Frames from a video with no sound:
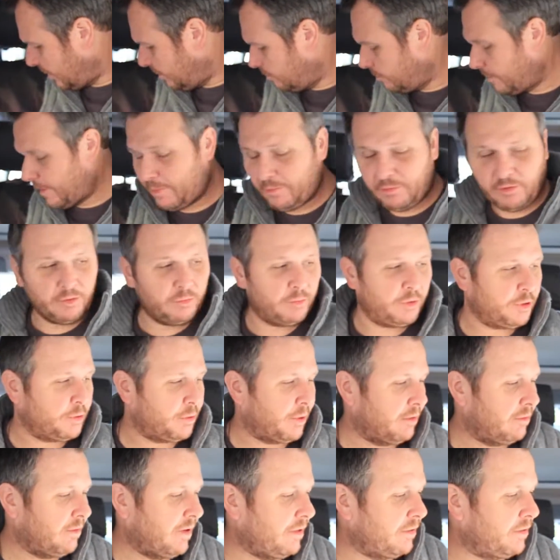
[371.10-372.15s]
remembering which
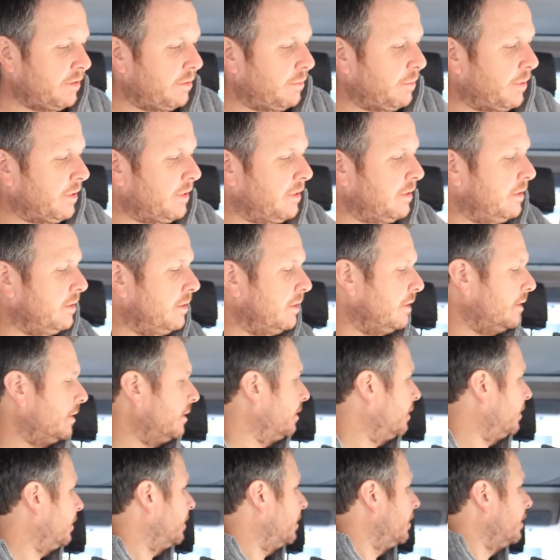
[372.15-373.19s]
way round it went.
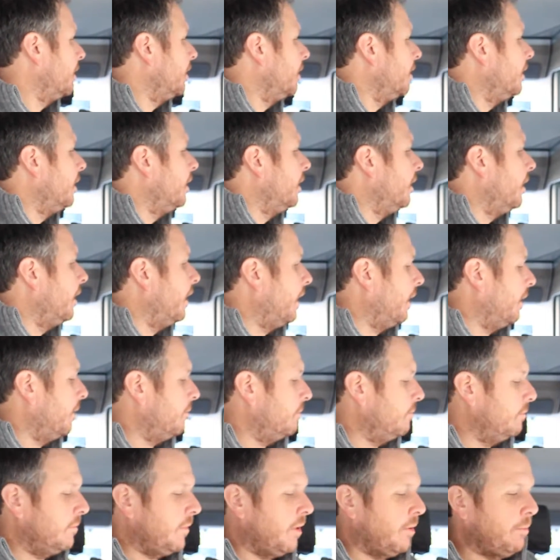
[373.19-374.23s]

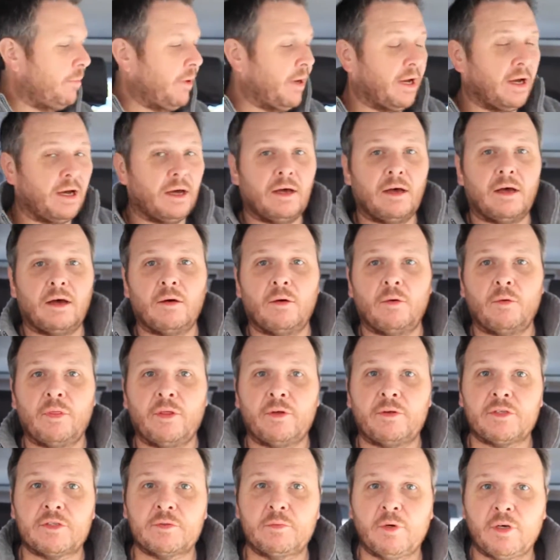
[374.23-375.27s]
But
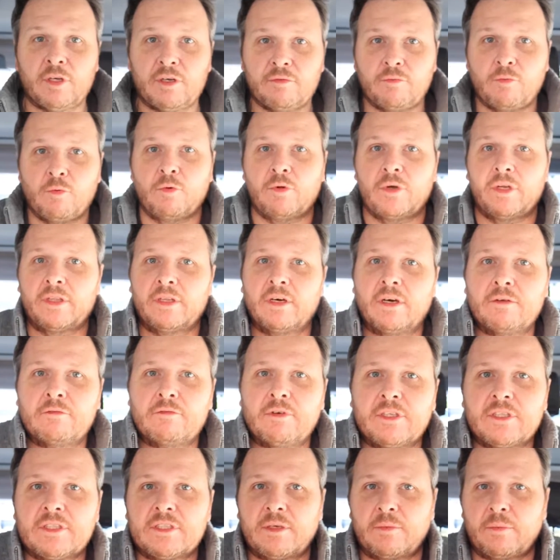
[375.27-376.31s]
there is a word of warning that I've
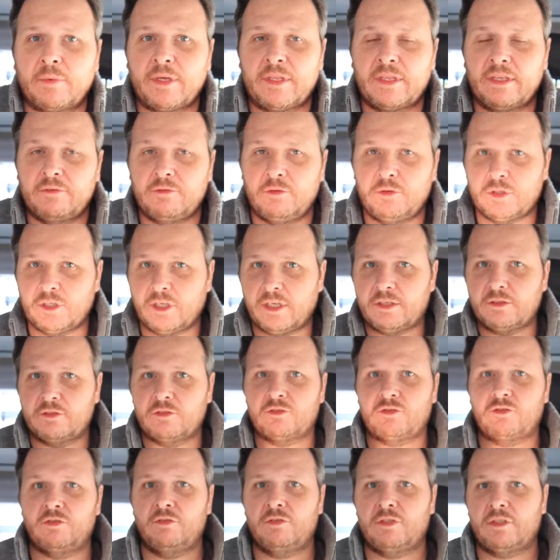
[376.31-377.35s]
read somewhere, that if you tighten the
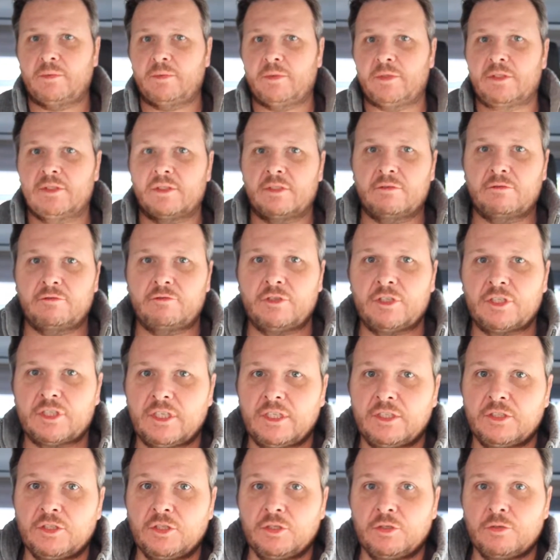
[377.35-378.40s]
screws up into the fridge
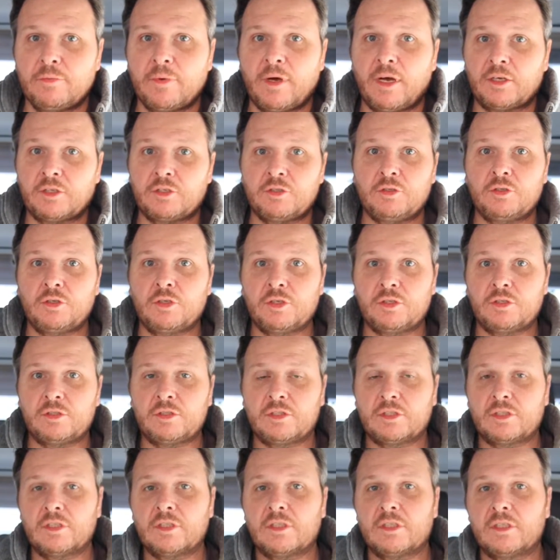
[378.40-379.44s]
lid too much, you could
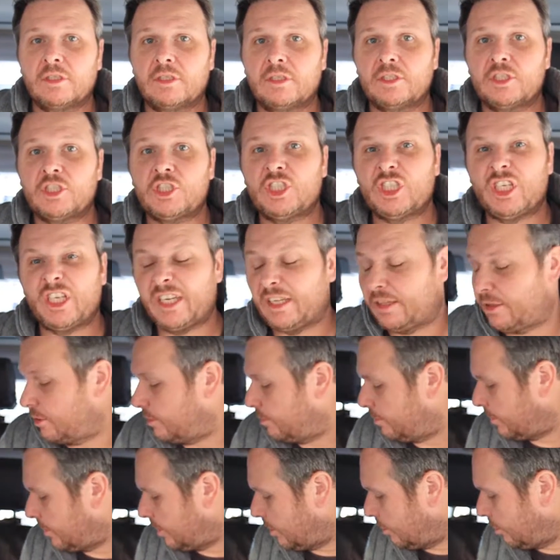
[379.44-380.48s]
shear
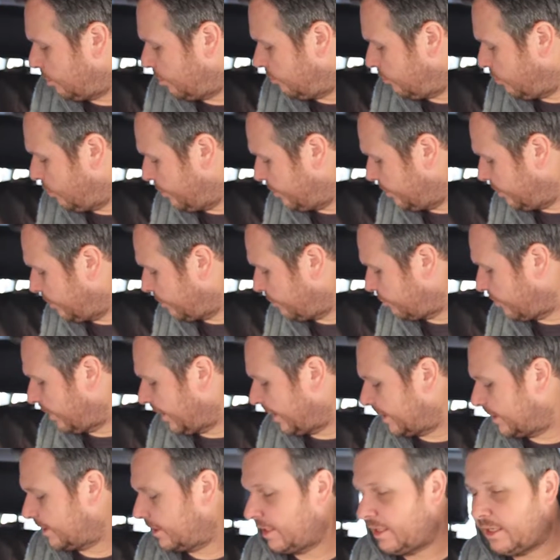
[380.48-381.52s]
them or ruin the
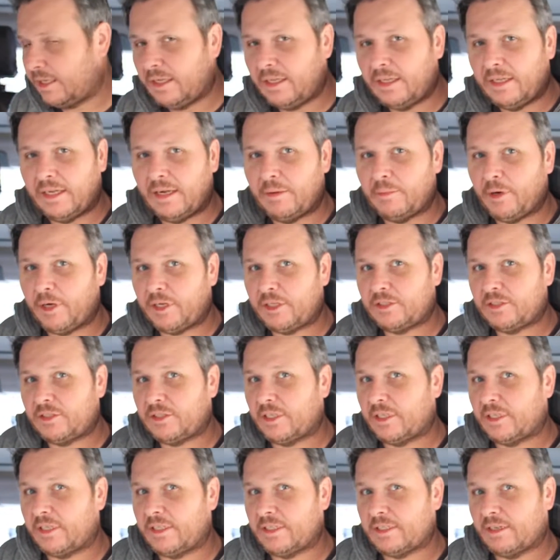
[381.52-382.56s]
thread. And my
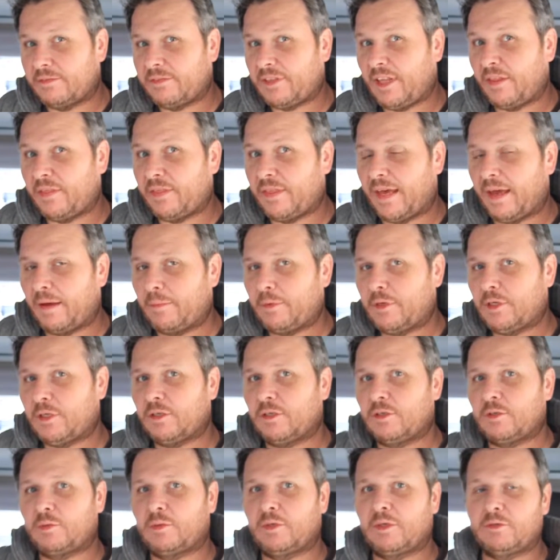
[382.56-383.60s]
concern is I've done that,
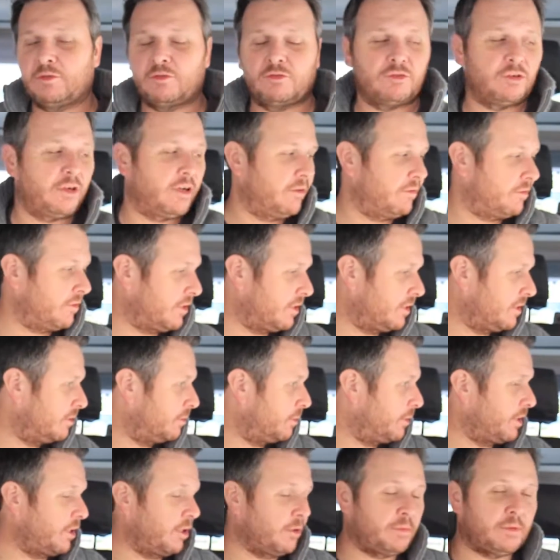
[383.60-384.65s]
because when I was driving,
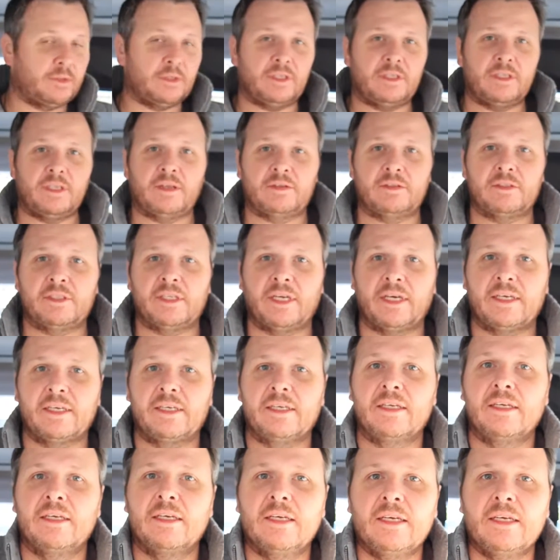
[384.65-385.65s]
when I opened it the other day,